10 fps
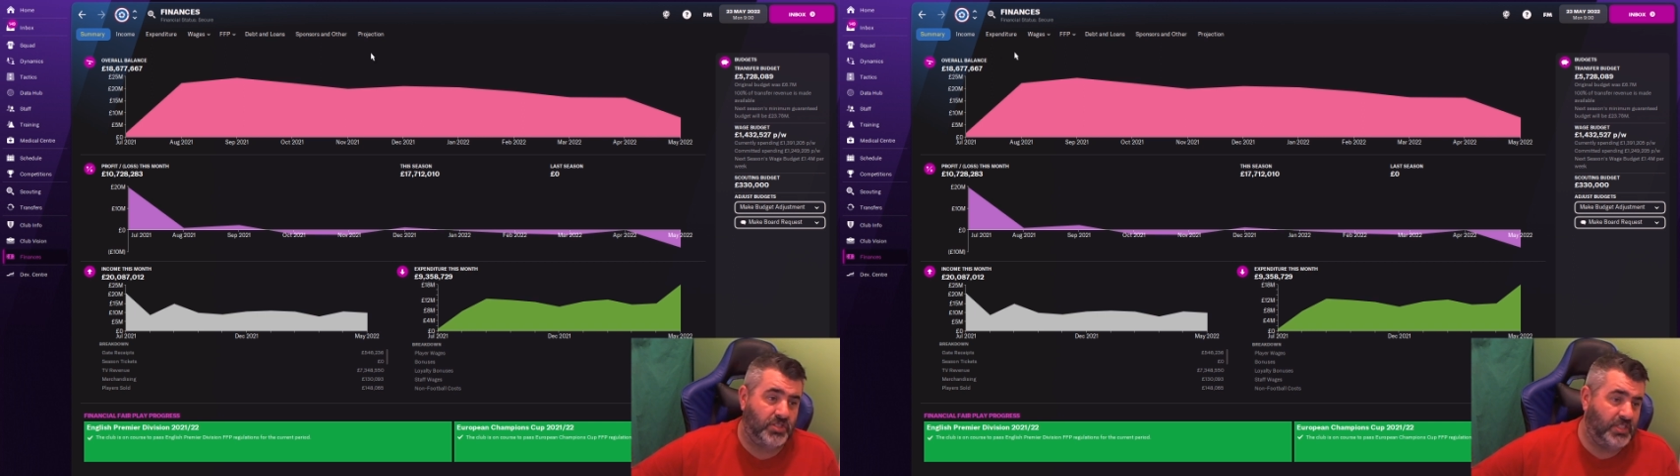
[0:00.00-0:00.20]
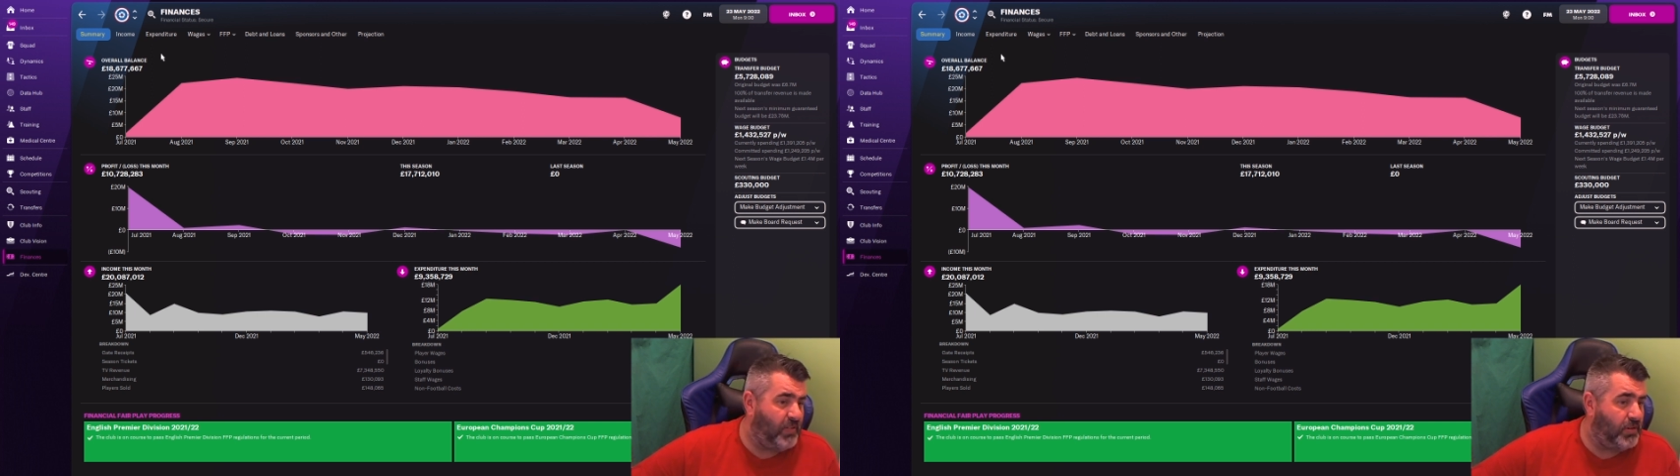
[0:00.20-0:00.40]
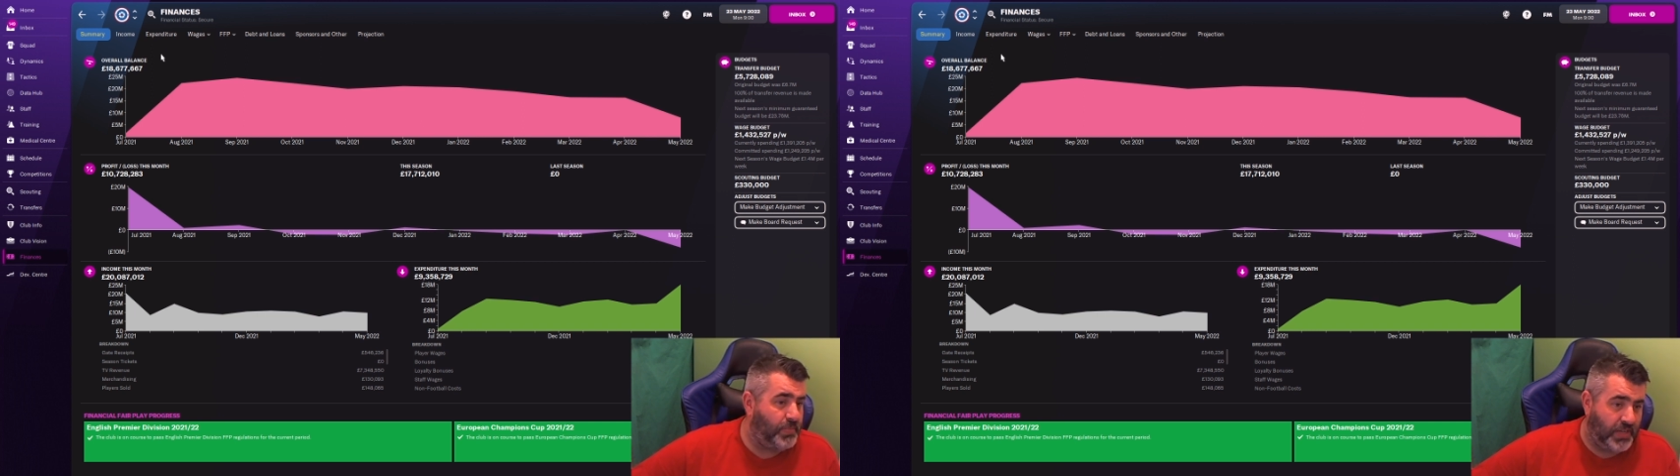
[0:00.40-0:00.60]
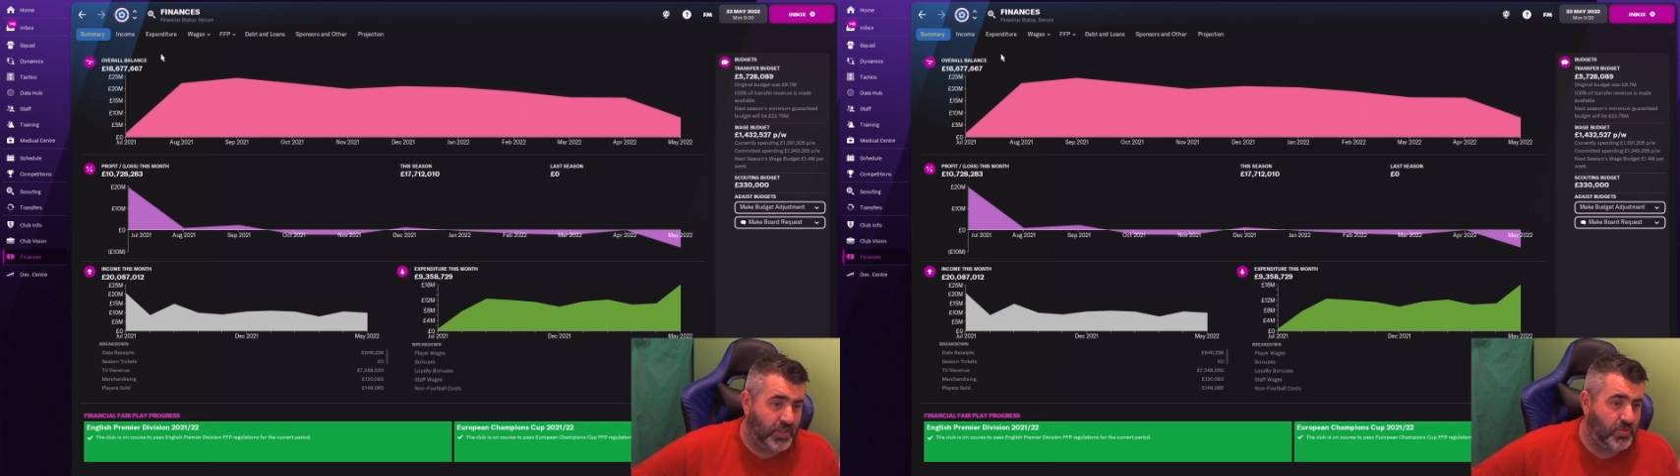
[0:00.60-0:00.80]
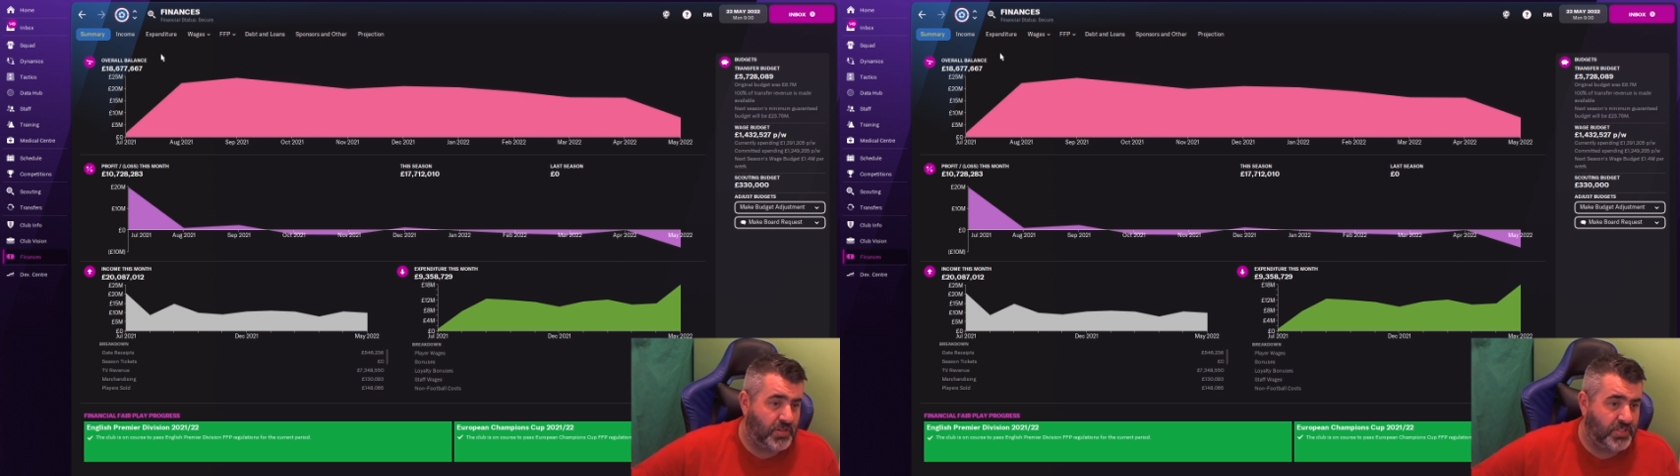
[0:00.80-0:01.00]
so that would have been
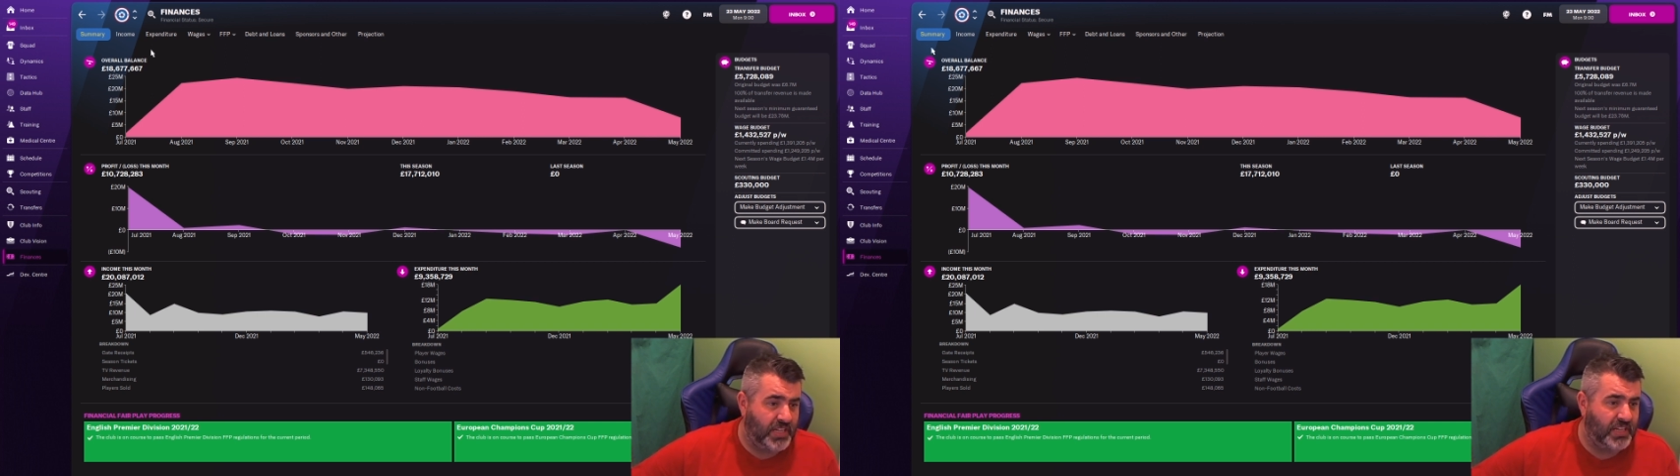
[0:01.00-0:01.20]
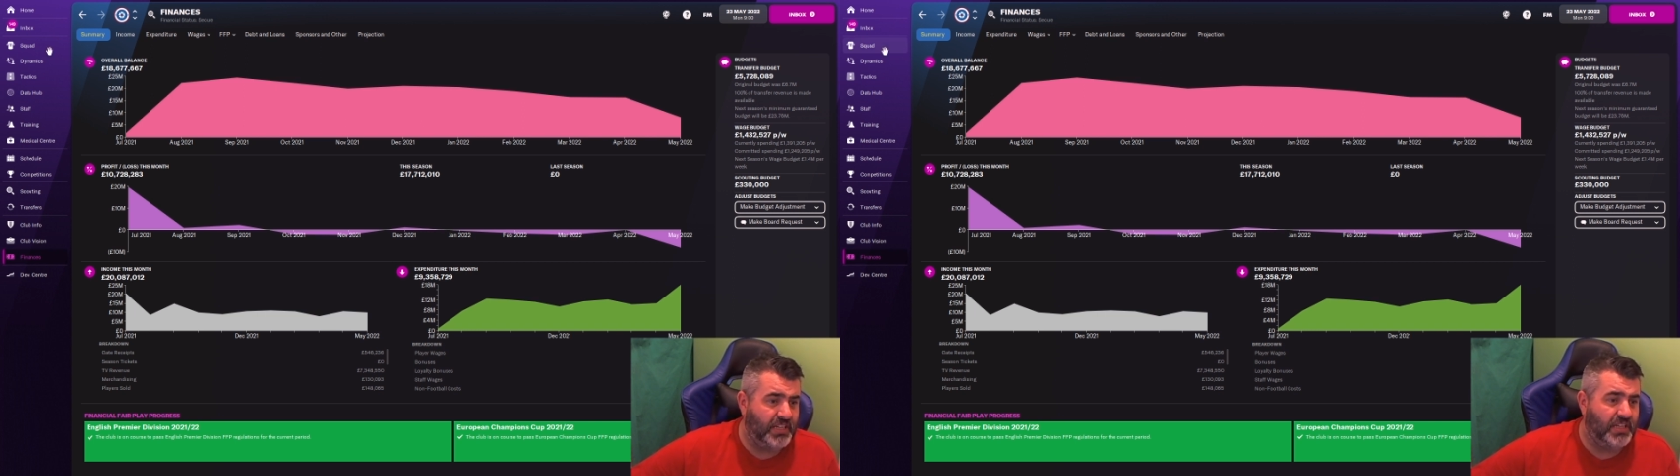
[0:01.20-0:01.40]
interesting.